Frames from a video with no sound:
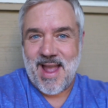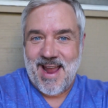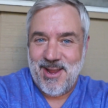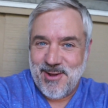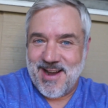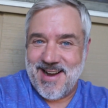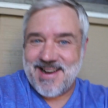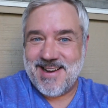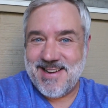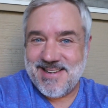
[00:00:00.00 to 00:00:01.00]
Hey you
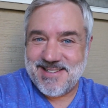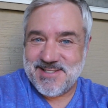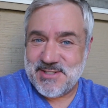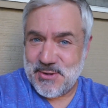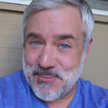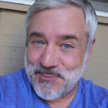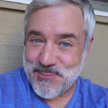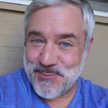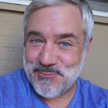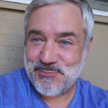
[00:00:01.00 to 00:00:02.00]
guys,
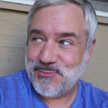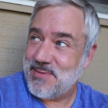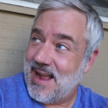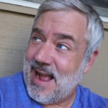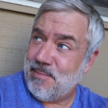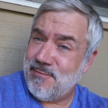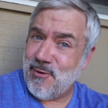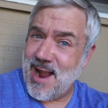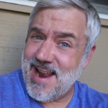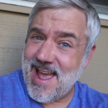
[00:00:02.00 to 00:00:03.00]
happy
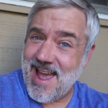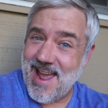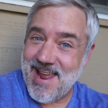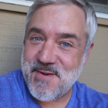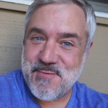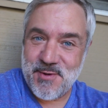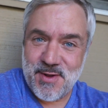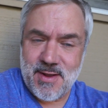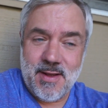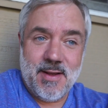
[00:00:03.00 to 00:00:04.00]
Friday.
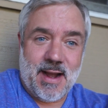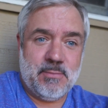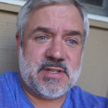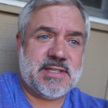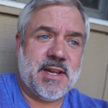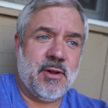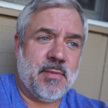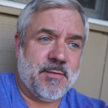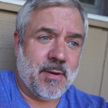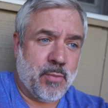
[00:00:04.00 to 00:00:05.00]
I'm just sitting
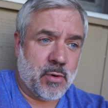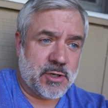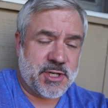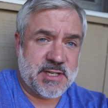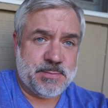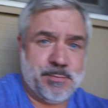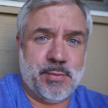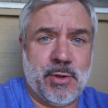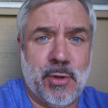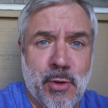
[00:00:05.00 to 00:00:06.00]
on my front porch. It is
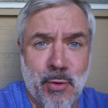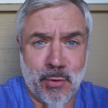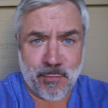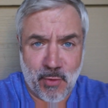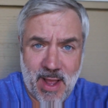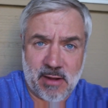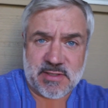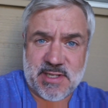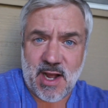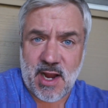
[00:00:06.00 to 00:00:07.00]
beautiful
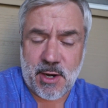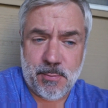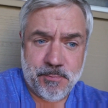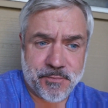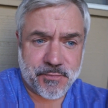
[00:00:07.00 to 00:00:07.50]
outside.